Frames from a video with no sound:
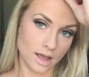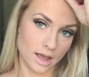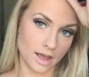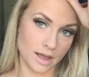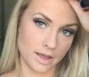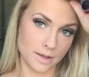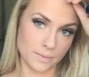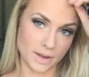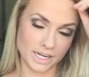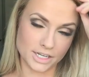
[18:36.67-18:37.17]

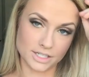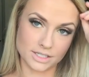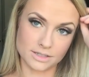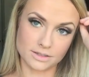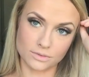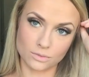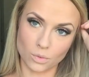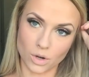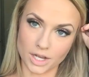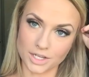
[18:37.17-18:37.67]
I
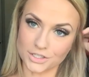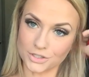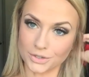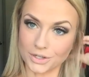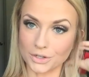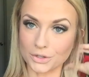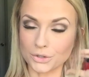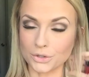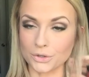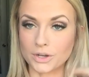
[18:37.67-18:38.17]
didn't want
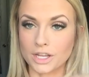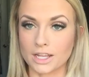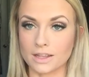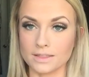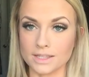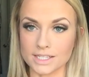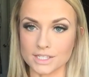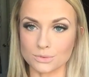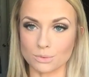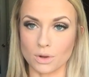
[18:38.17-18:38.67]
to include it
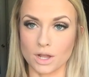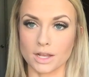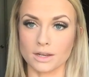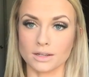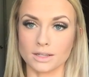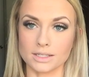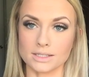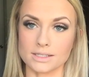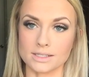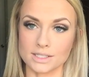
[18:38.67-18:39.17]
in this
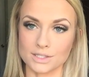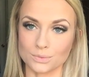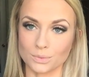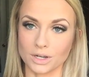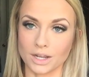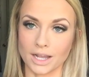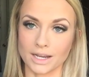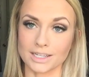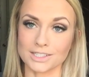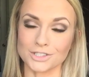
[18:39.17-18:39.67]
one because this
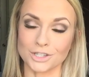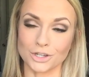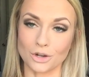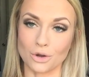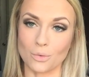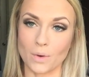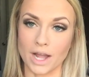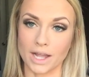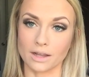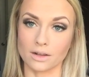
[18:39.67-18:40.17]
one kind of
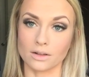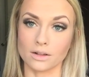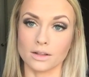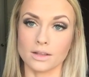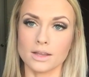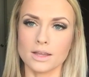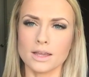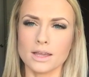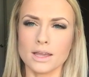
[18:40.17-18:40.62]
took a while.